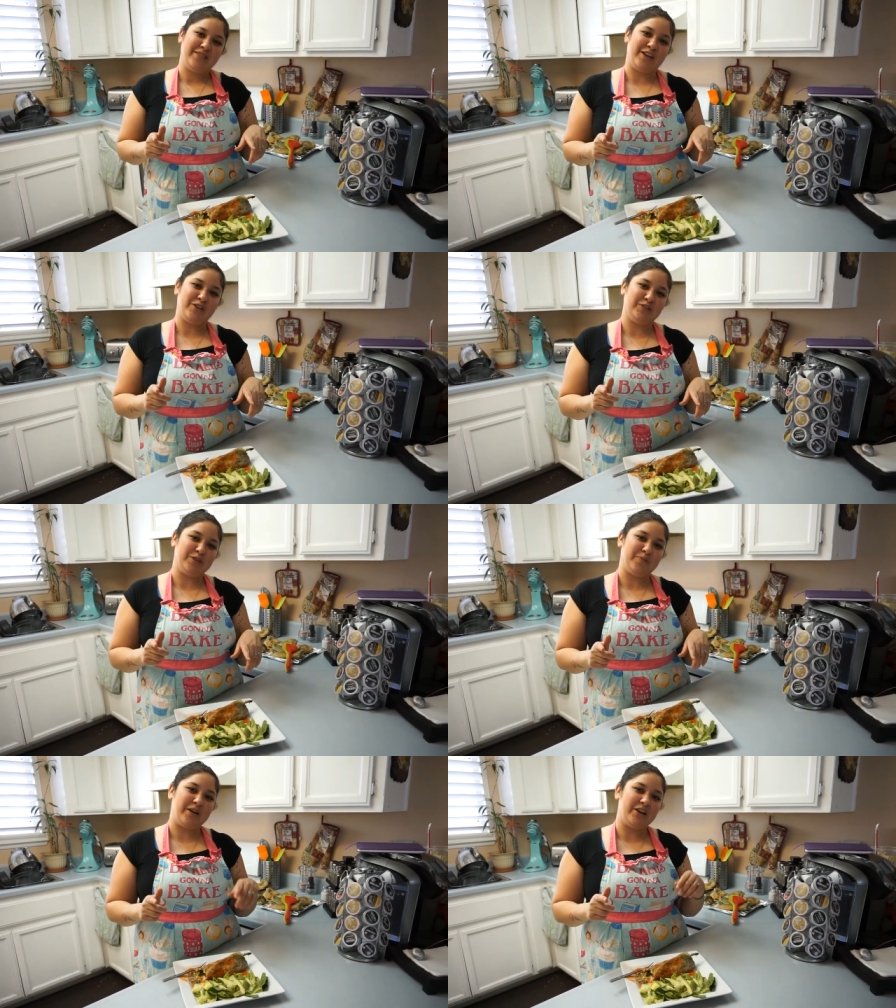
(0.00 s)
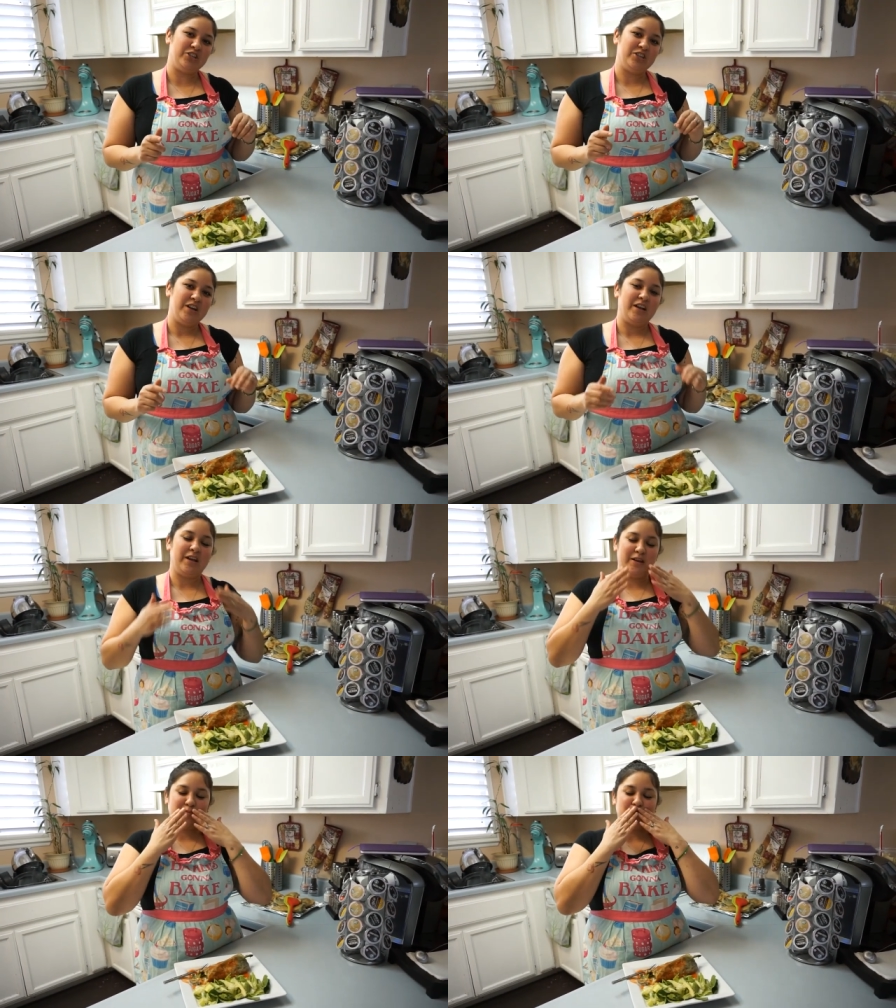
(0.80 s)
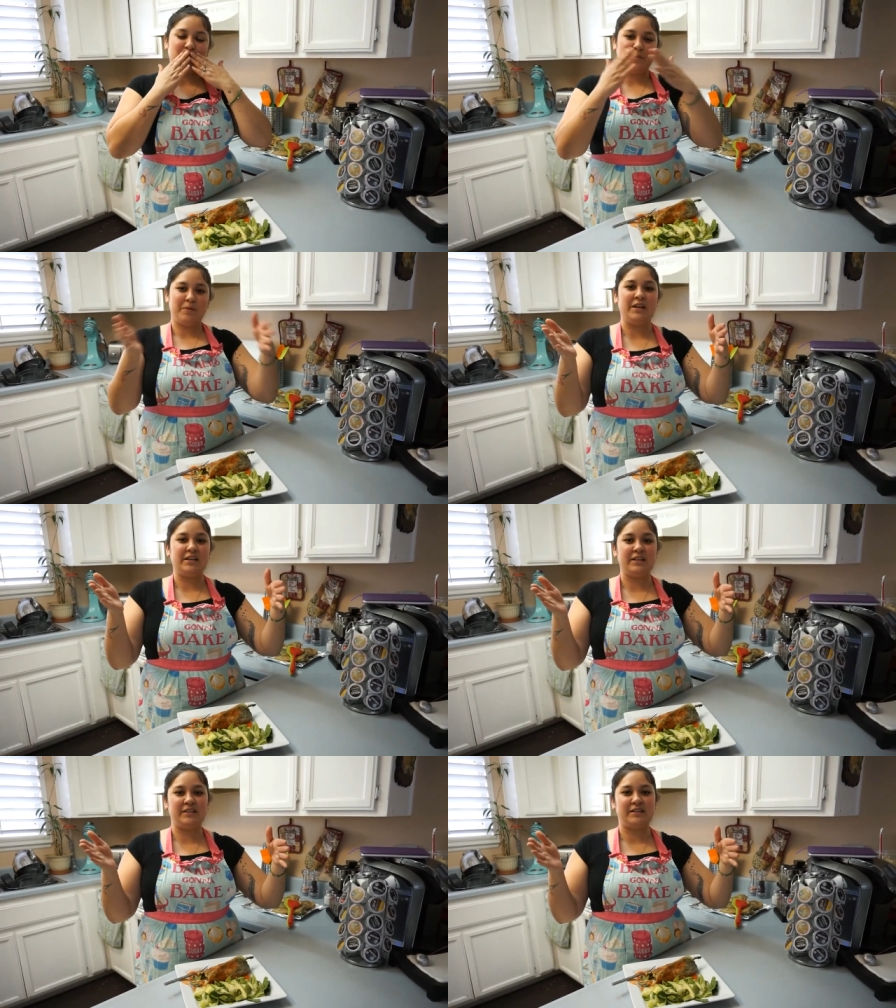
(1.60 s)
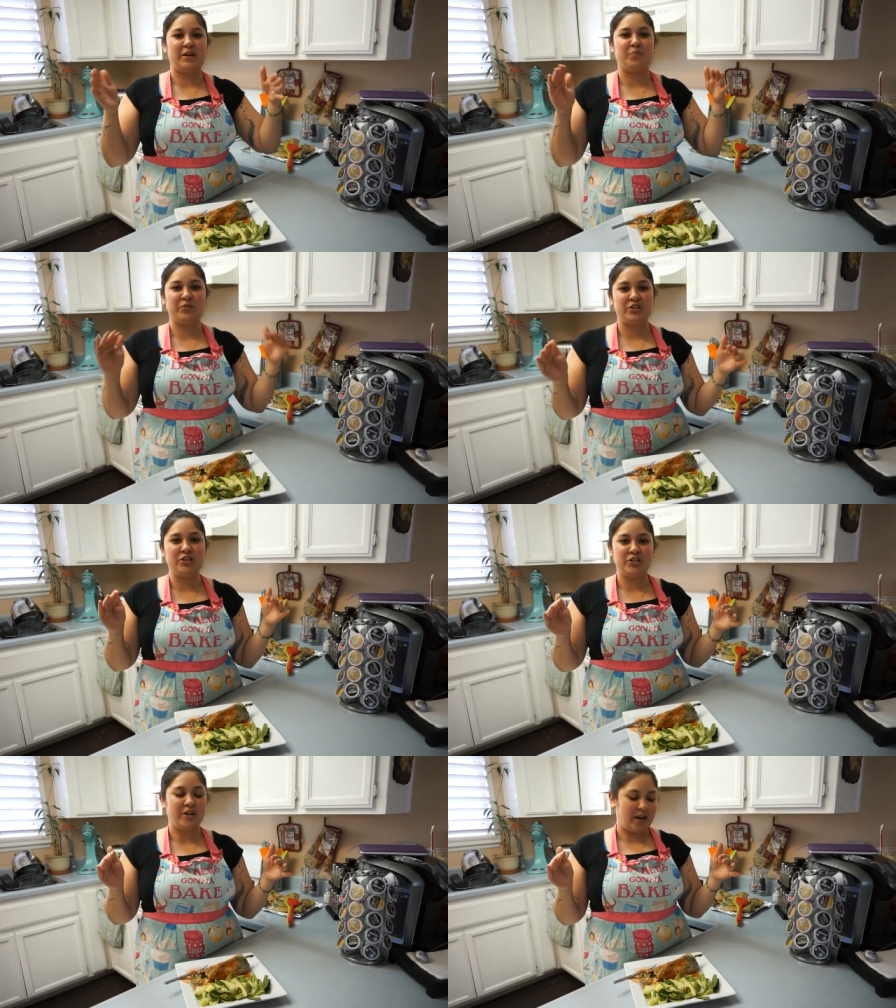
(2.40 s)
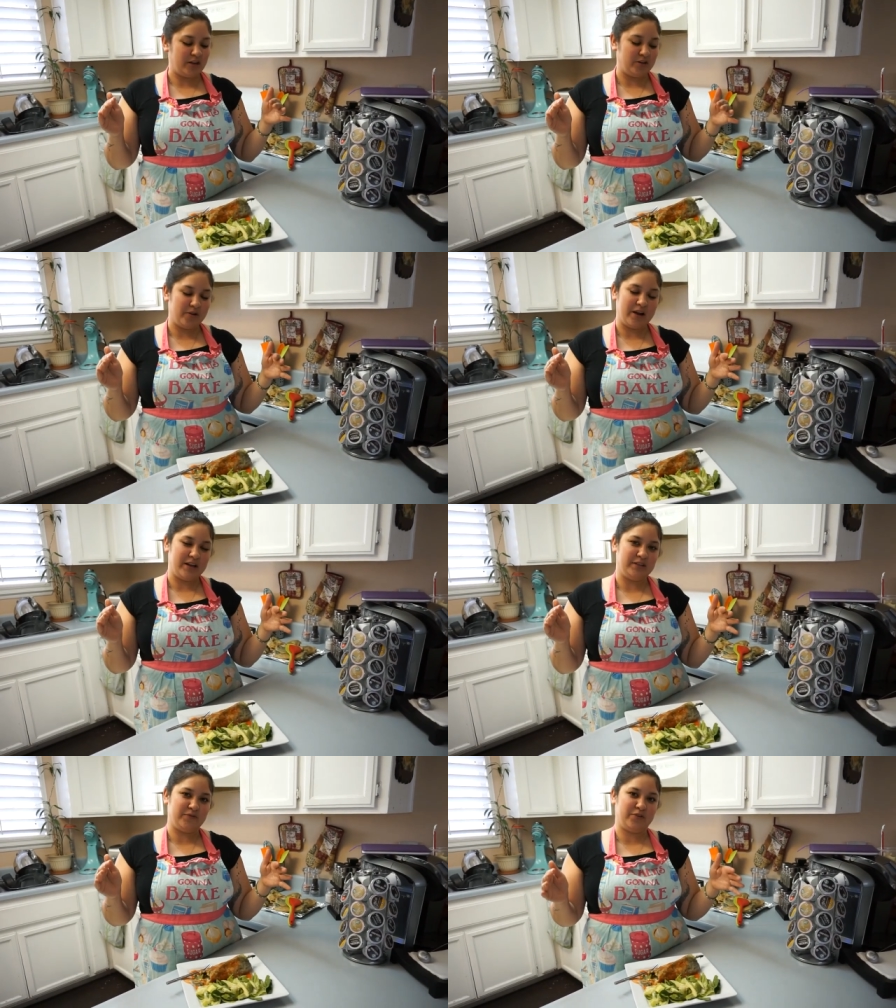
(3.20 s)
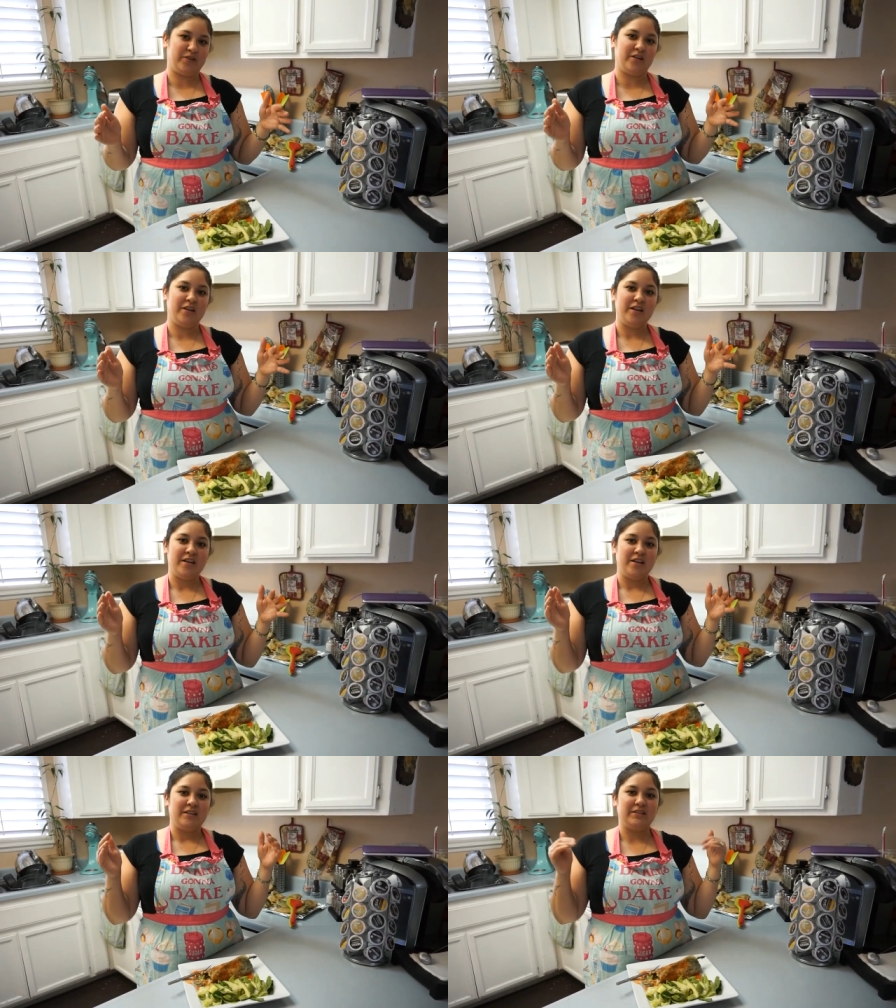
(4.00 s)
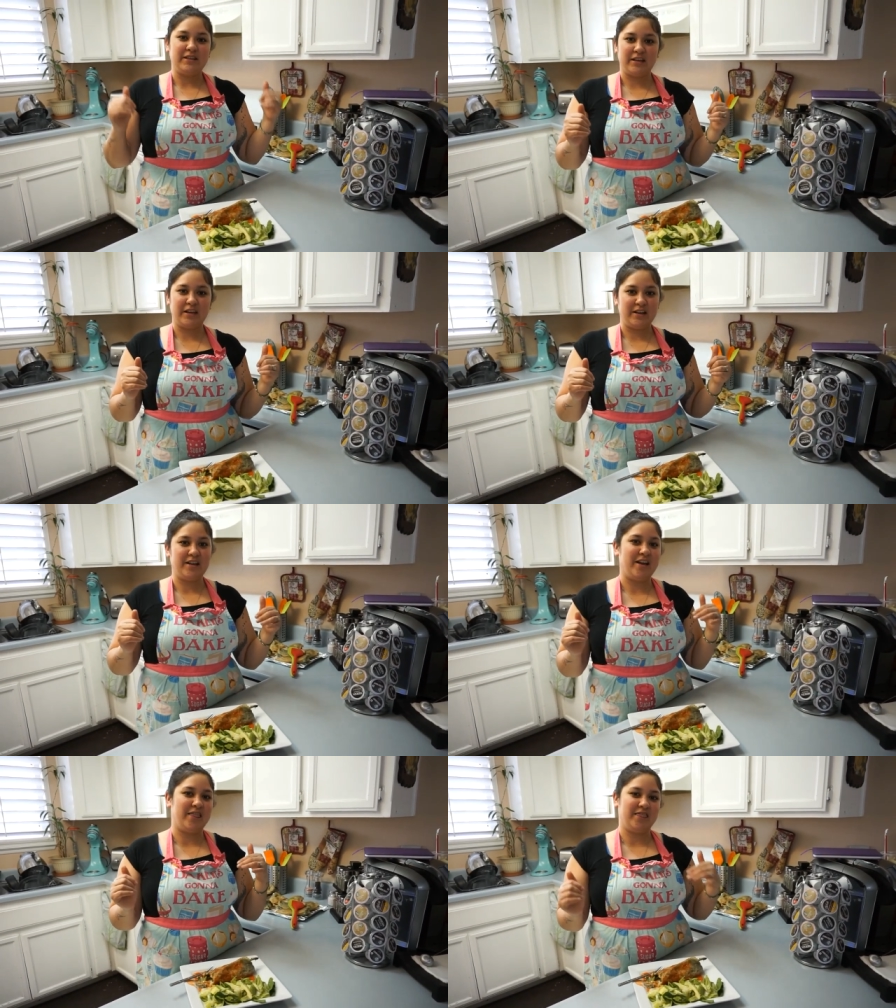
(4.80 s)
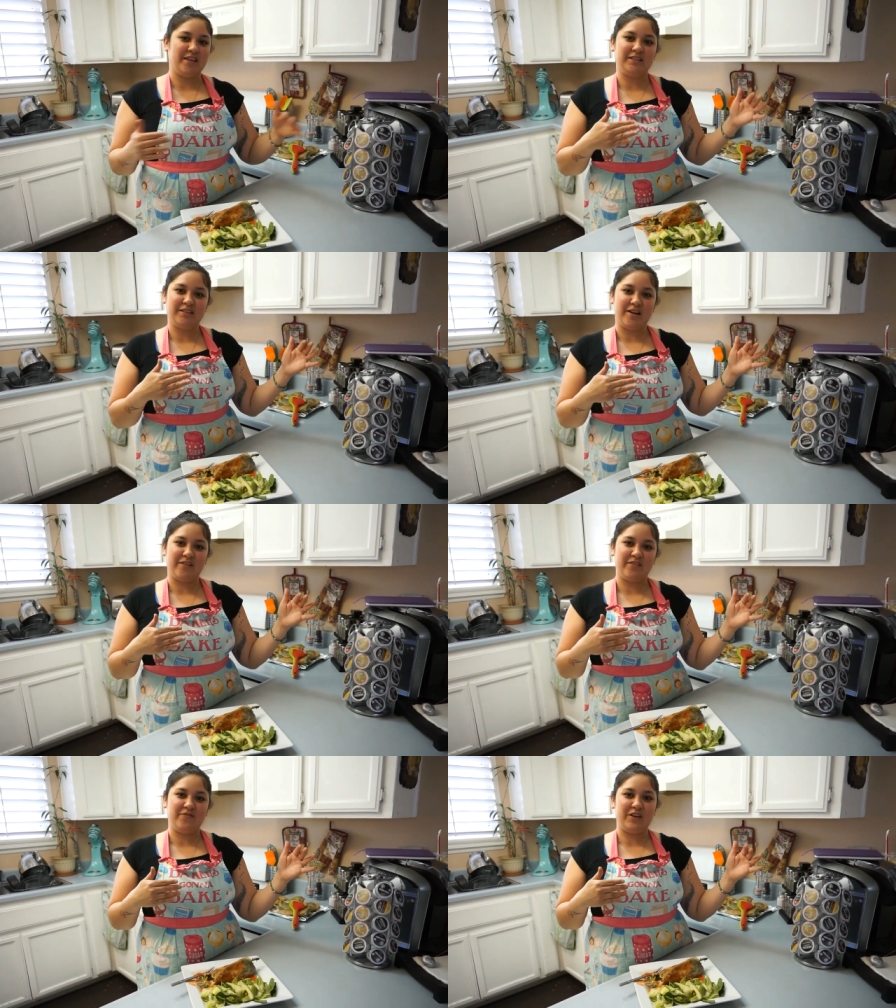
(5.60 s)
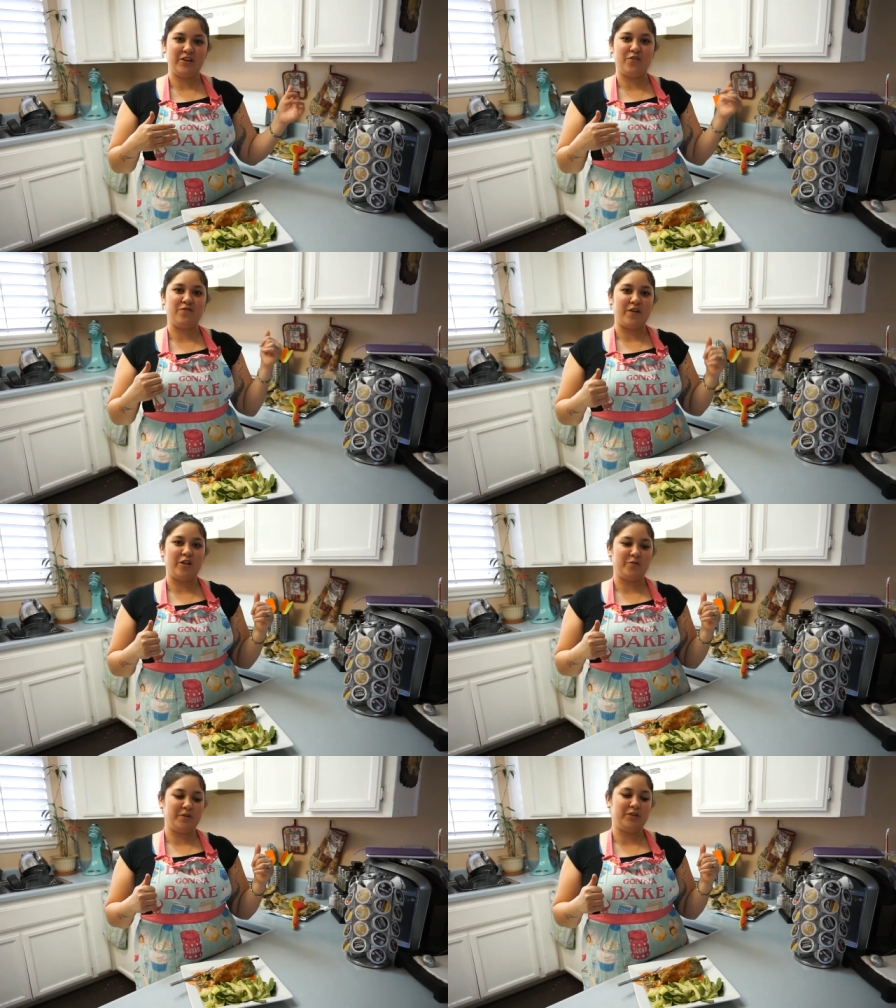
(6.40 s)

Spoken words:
Thank you so much, and many kisses. I appreciate you guys for sticking this long of the video and following me